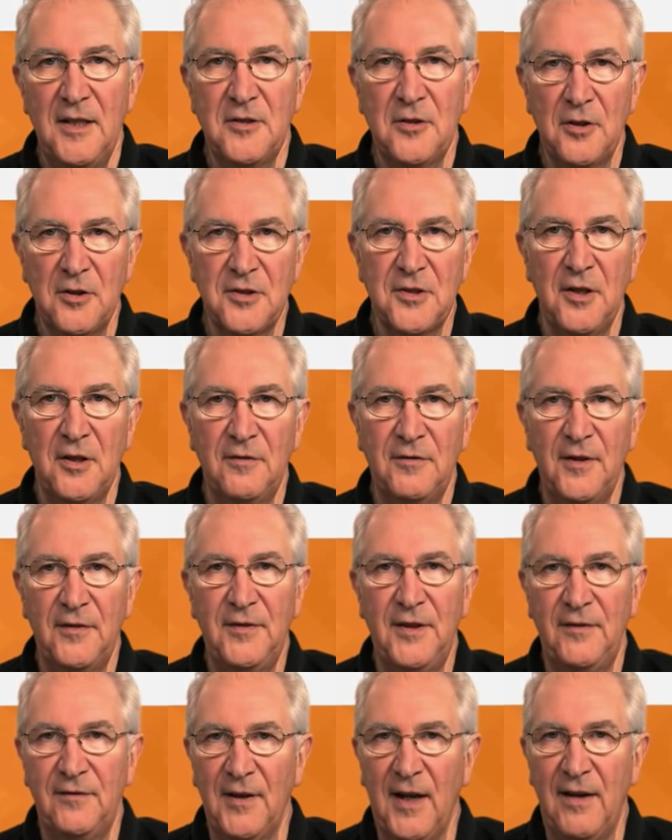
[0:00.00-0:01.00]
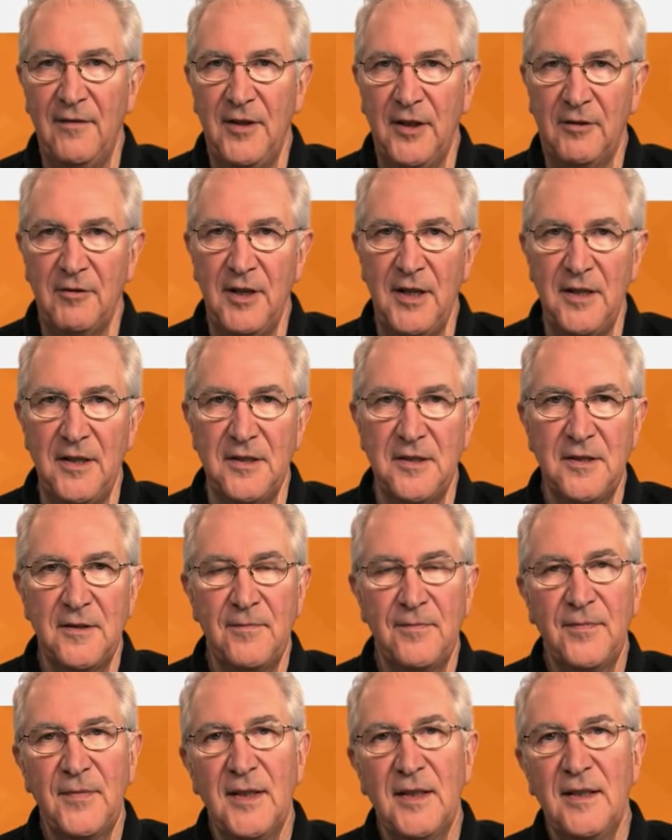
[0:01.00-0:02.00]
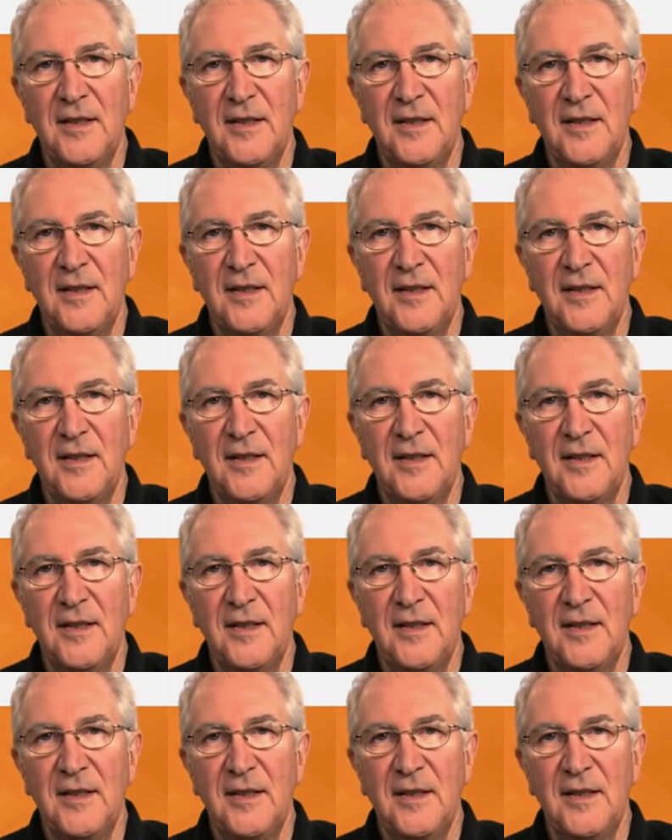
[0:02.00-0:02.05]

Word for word: is also 55 degrees.